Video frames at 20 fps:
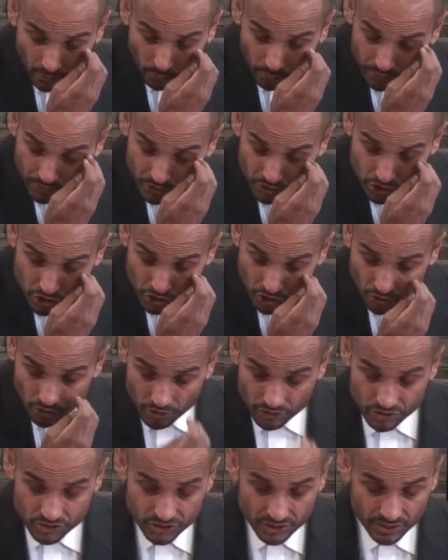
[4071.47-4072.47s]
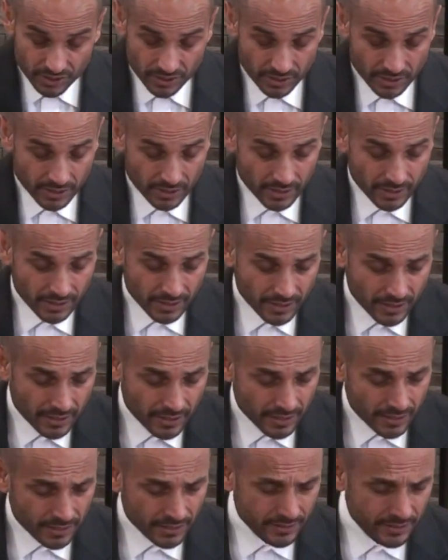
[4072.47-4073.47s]
with a church
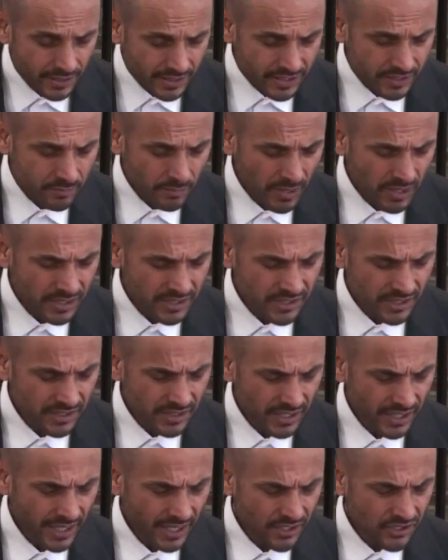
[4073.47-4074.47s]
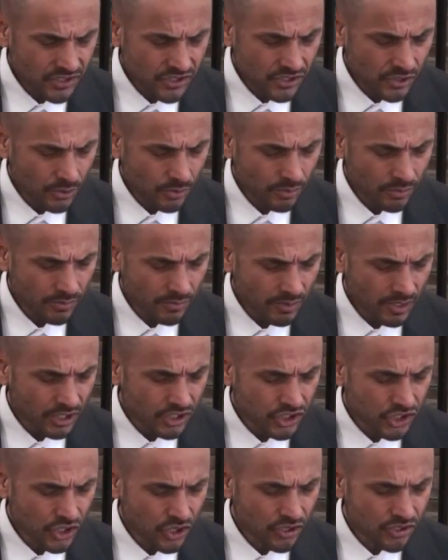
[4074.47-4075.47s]
that is militant against you, a
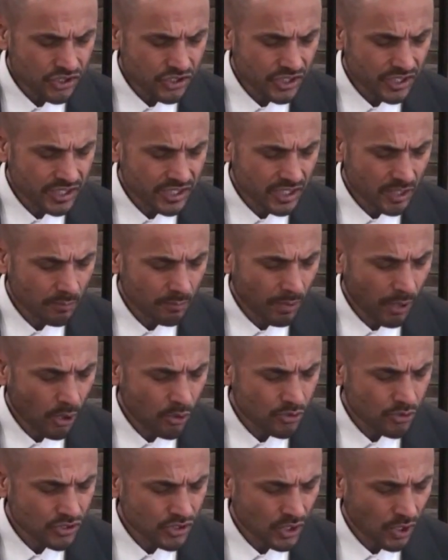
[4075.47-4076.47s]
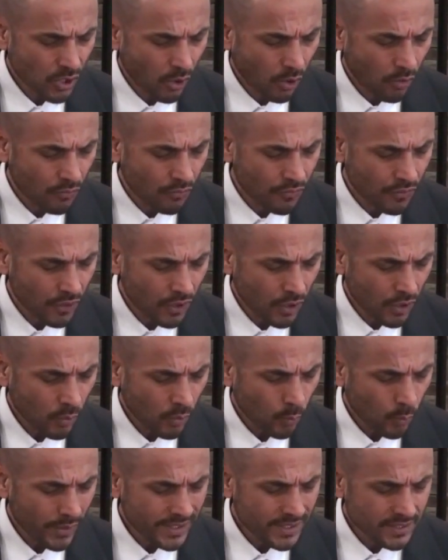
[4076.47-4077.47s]
church that is composed of
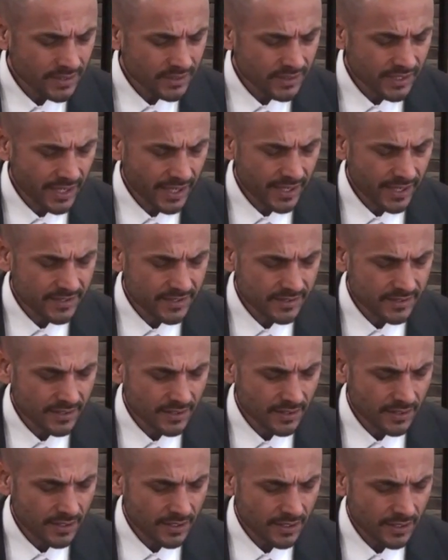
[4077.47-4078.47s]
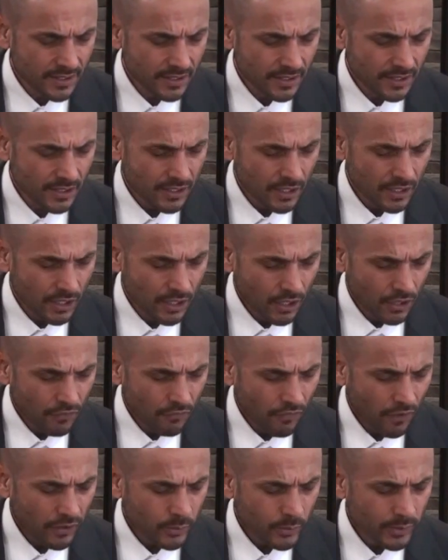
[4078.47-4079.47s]
wheat and tares.
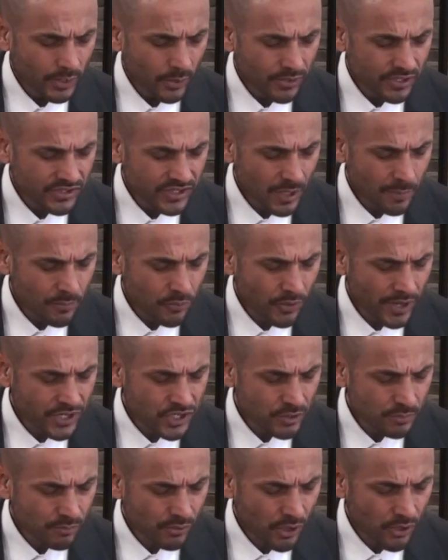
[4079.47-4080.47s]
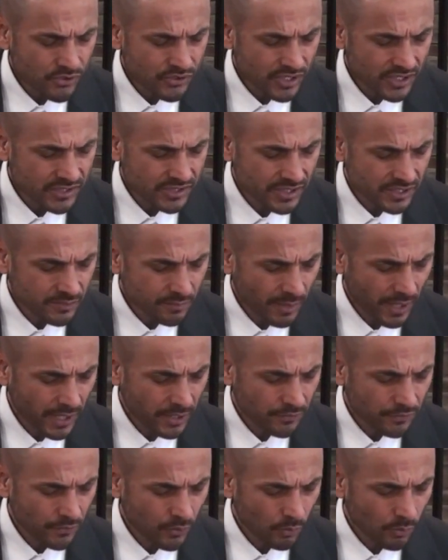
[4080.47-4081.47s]
Father, we know the separation process is
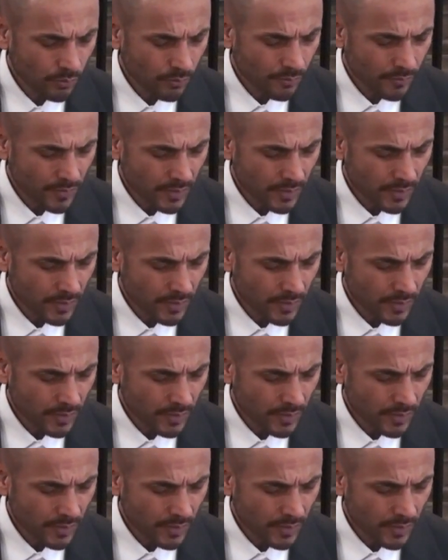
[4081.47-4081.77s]
painful.